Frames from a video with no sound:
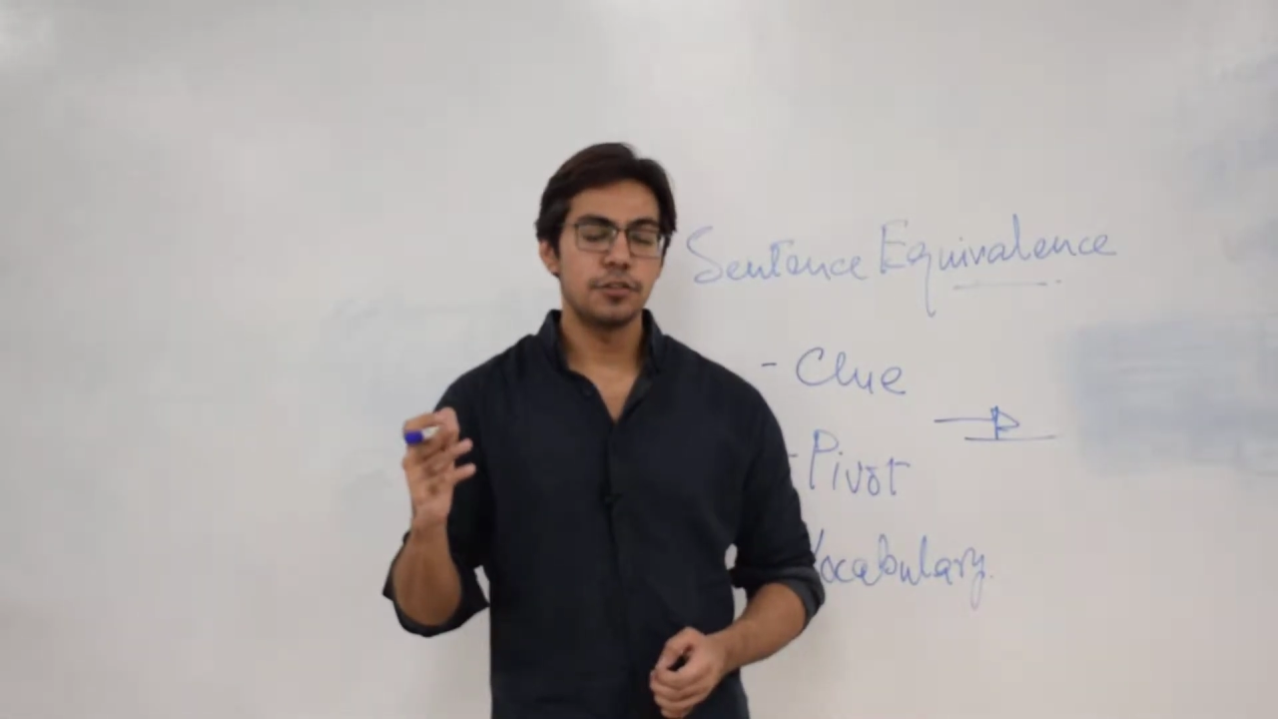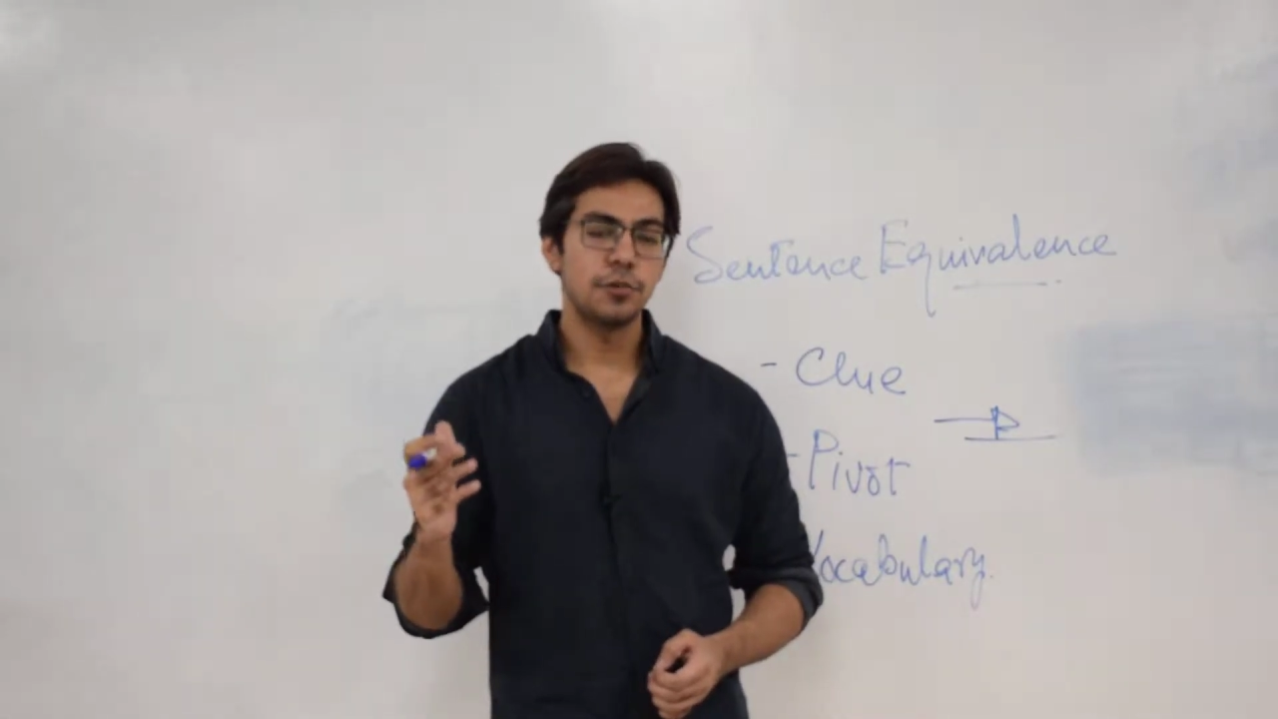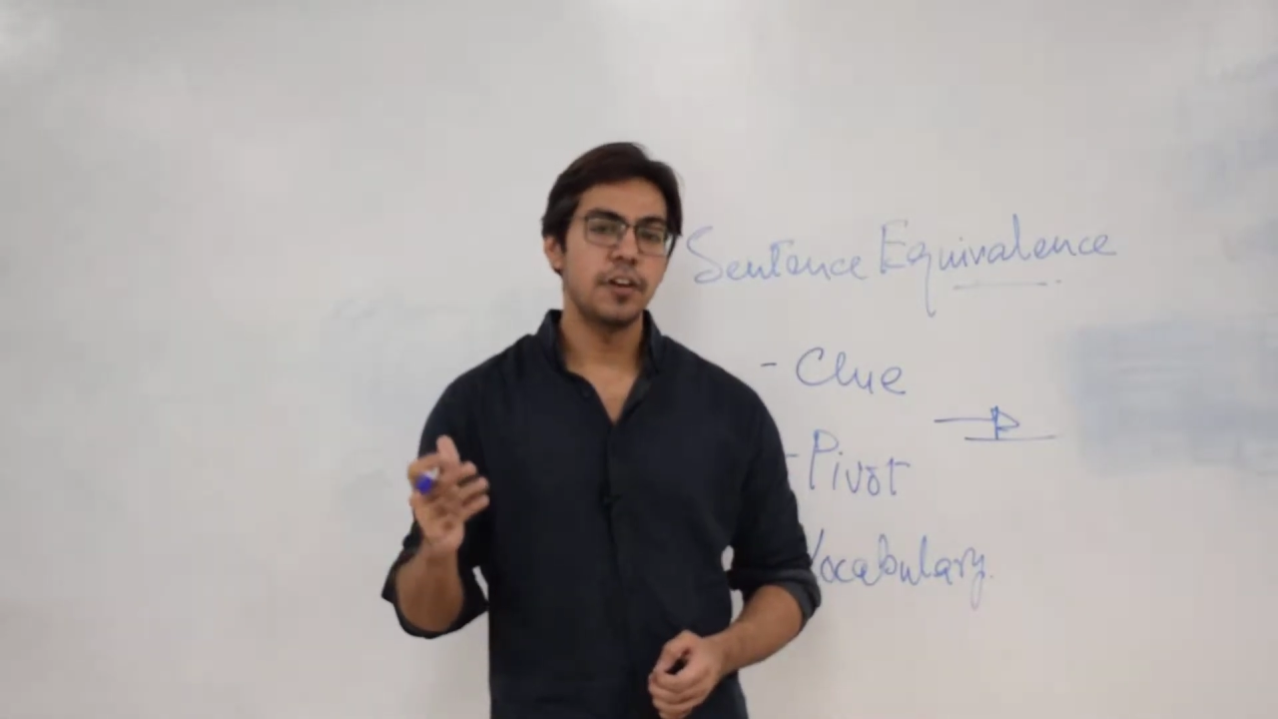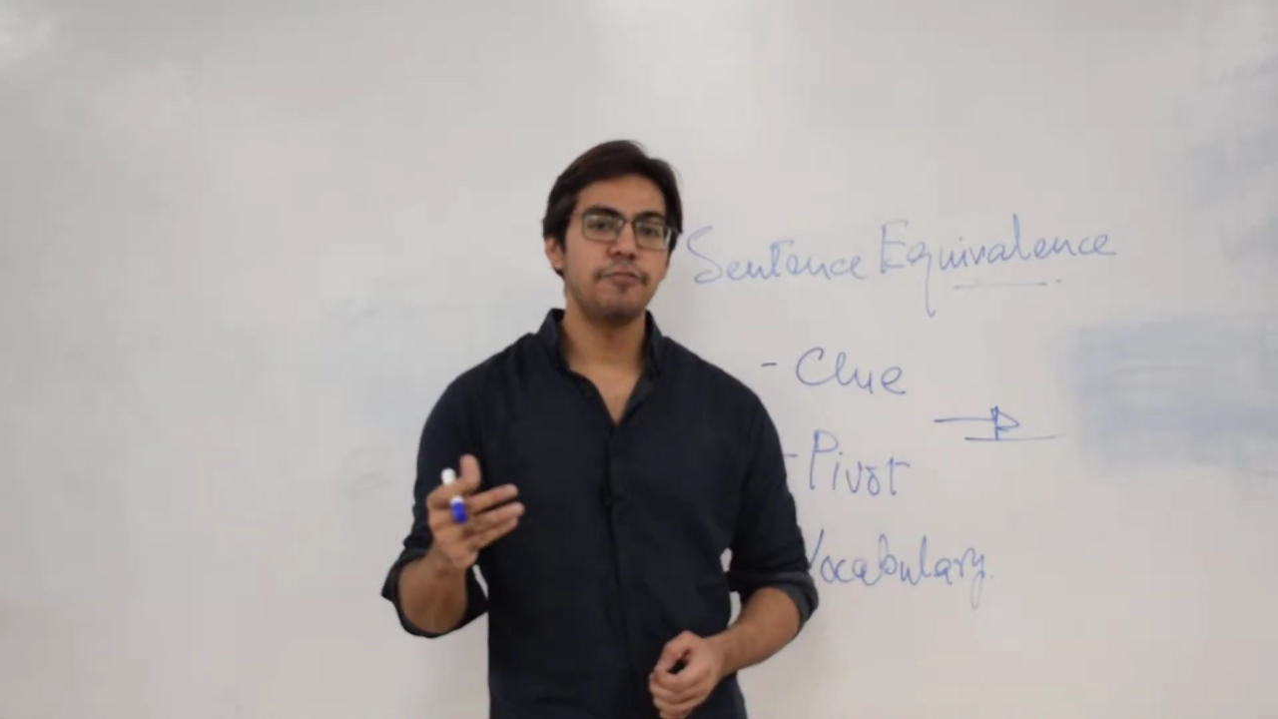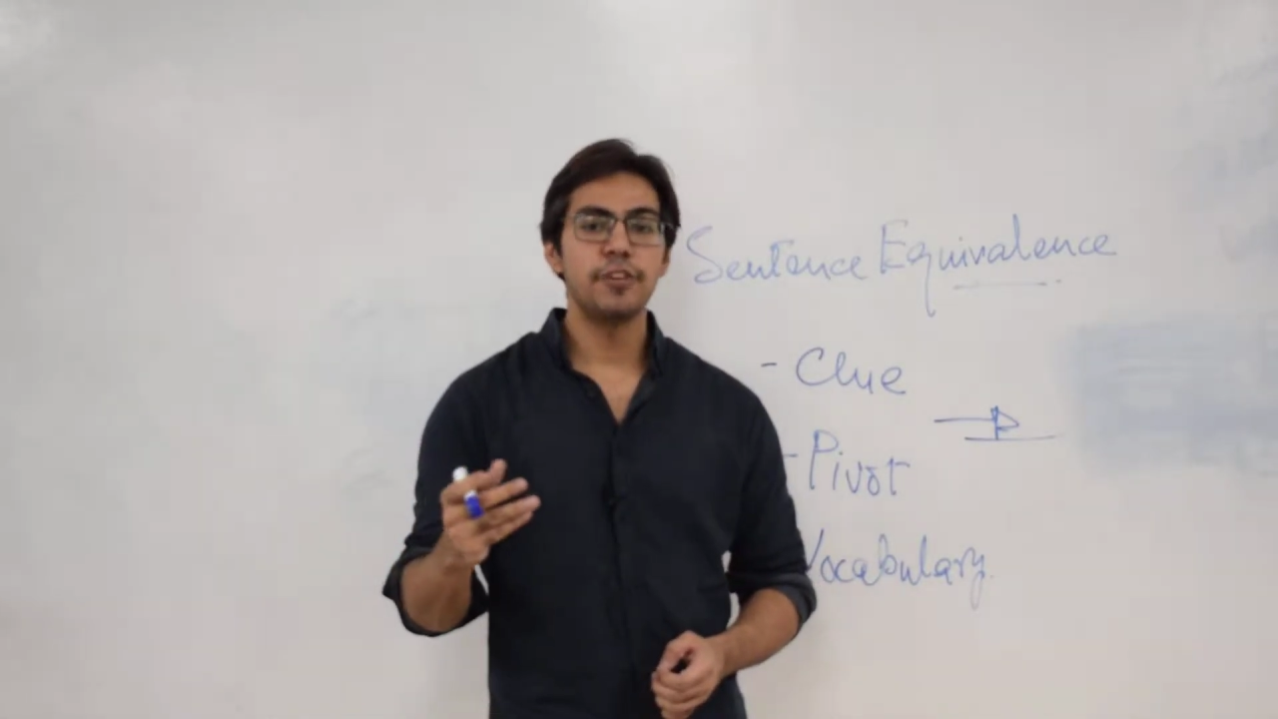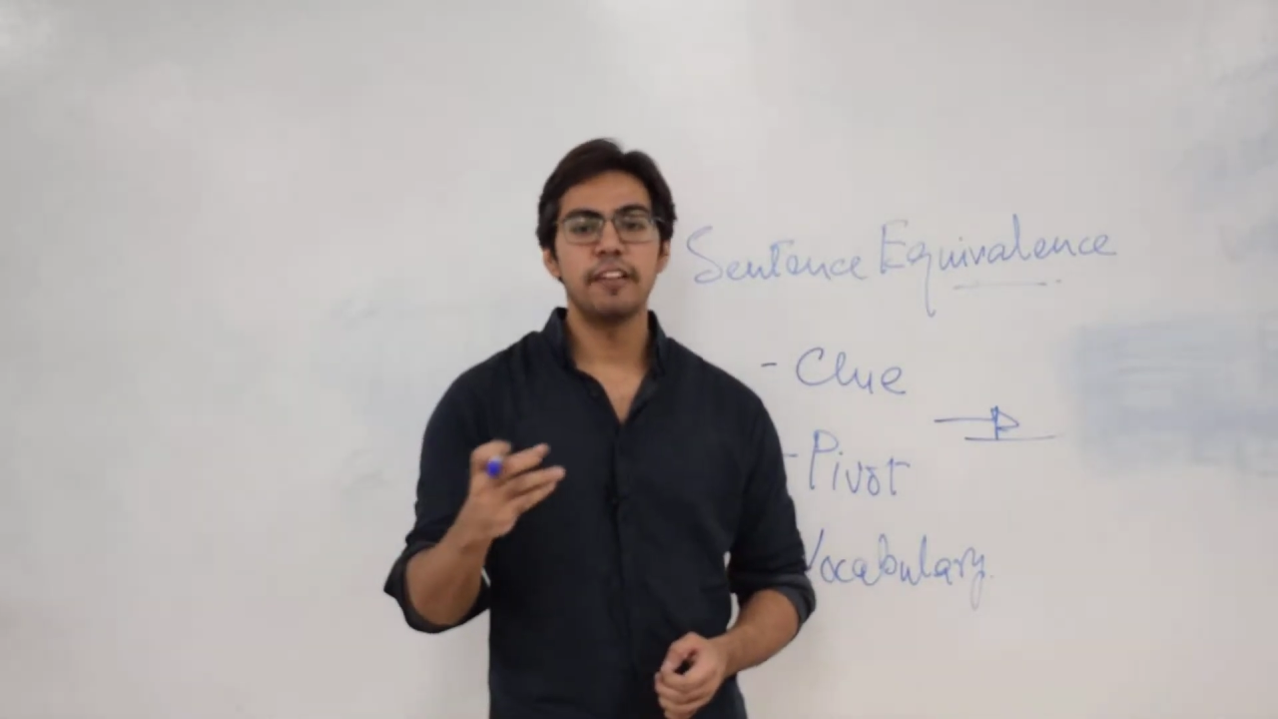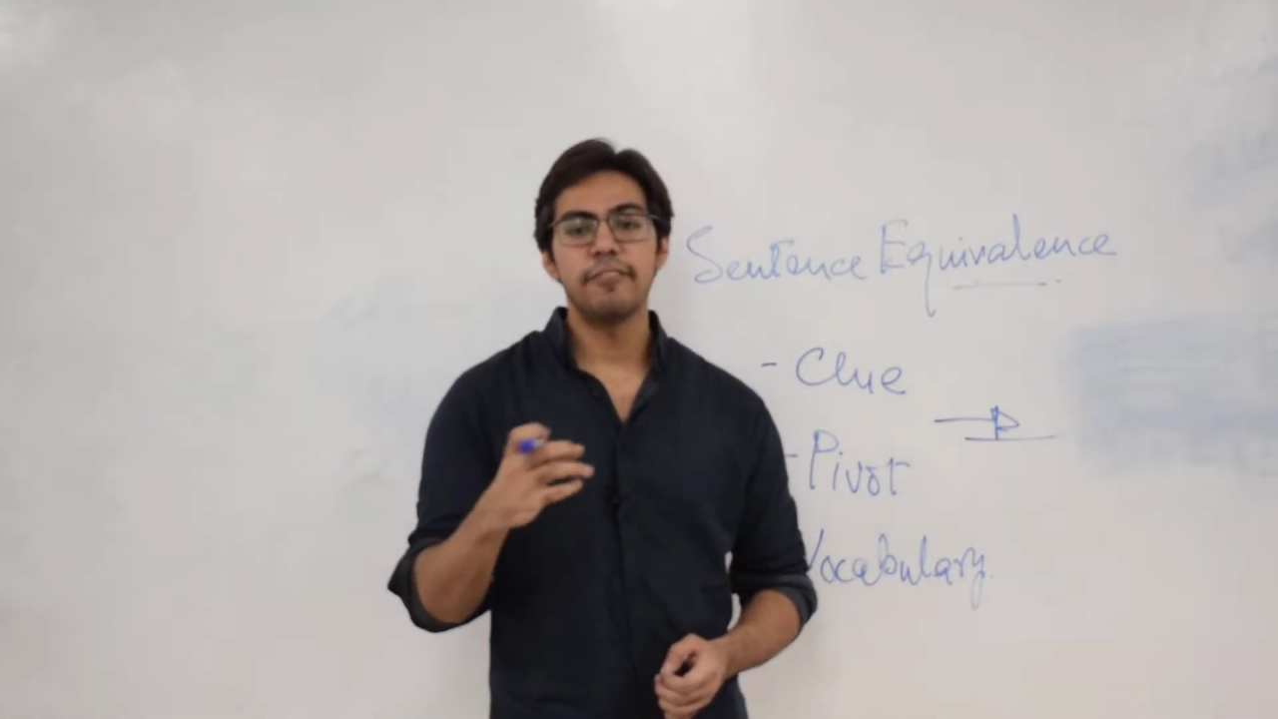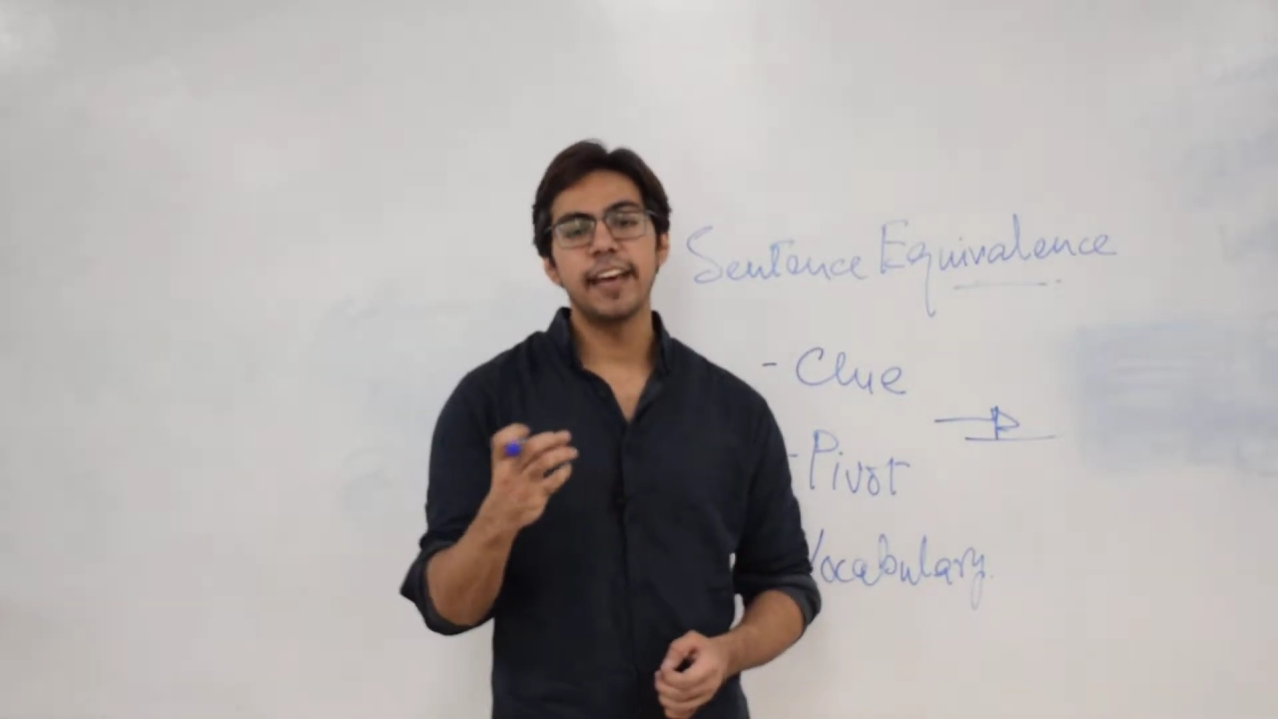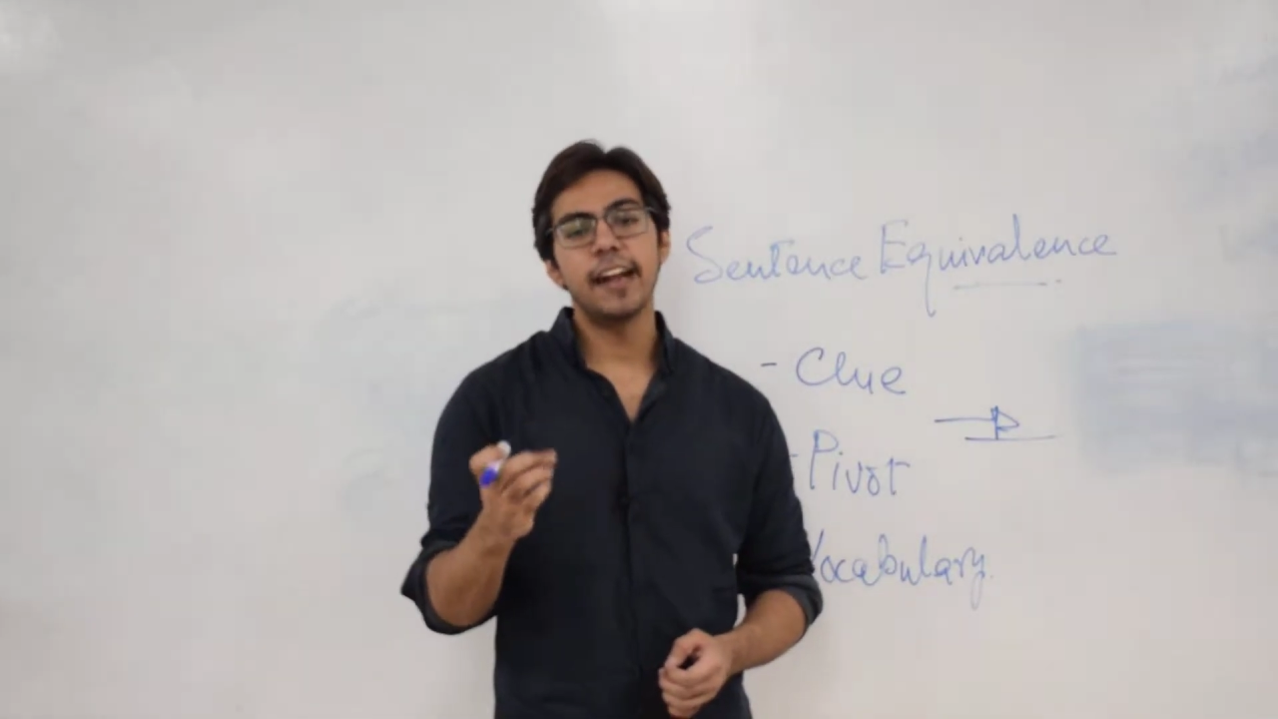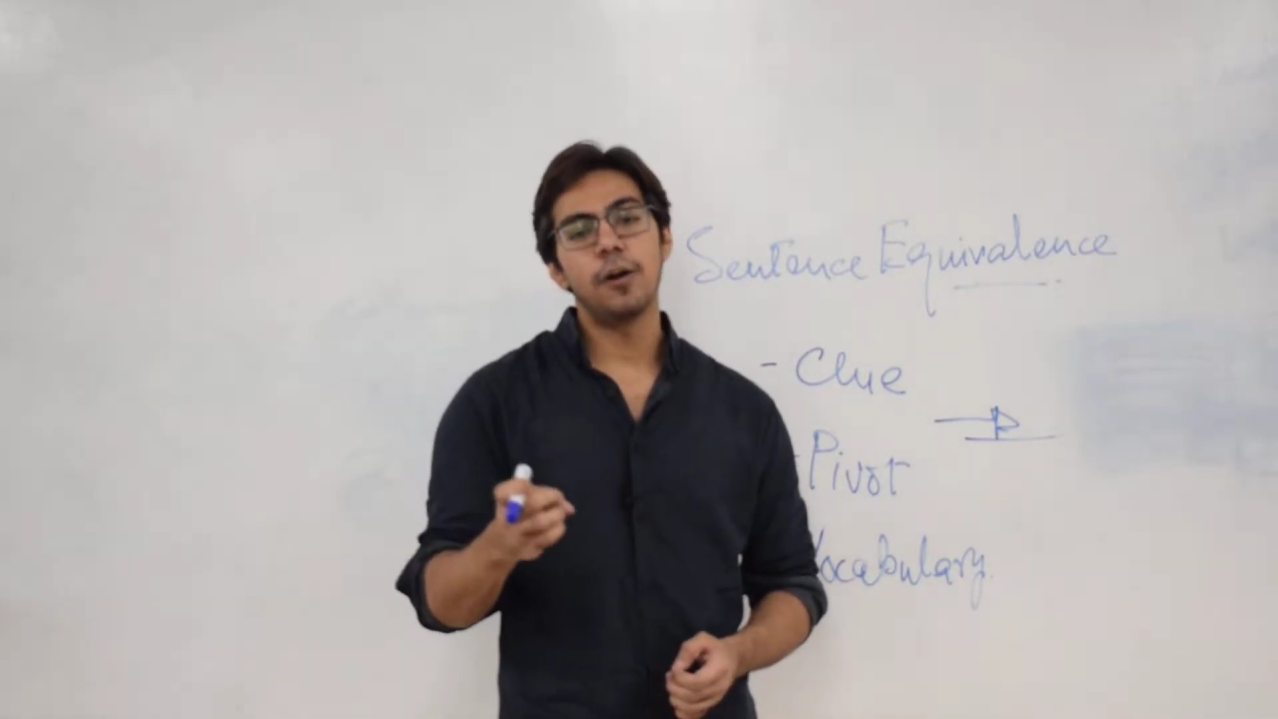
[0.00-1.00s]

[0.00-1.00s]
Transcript: So if you can figure